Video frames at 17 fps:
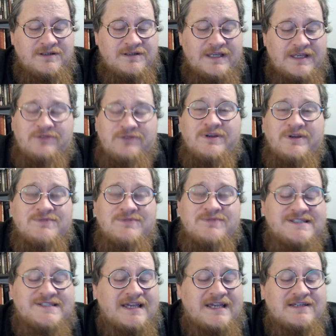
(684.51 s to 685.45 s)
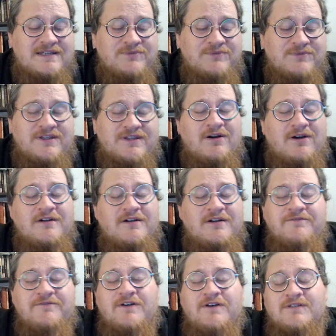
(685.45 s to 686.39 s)
Henry was taken with the
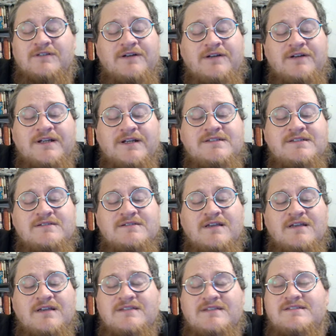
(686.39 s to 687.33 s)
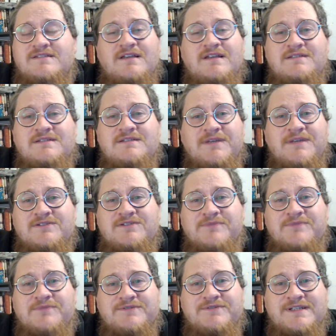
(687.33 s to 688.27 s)
heartfelt lyrics and sentimental
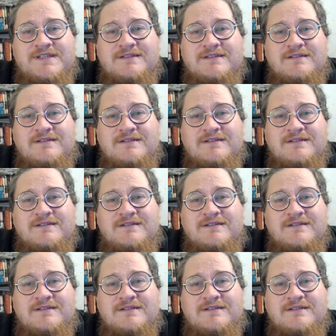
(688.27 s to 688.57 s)
music.